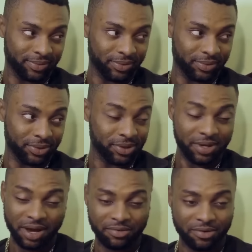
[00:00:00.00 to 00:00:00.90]
You still have
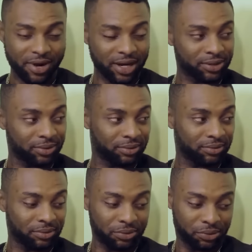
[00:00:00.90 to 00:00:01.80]
the right
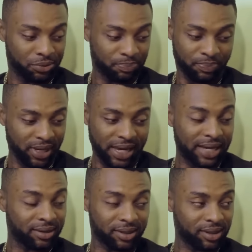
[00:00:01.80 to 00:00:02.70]
to pick
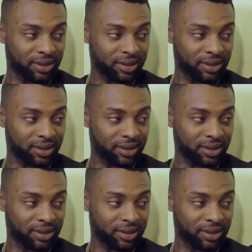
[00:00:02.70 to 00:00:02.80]
another.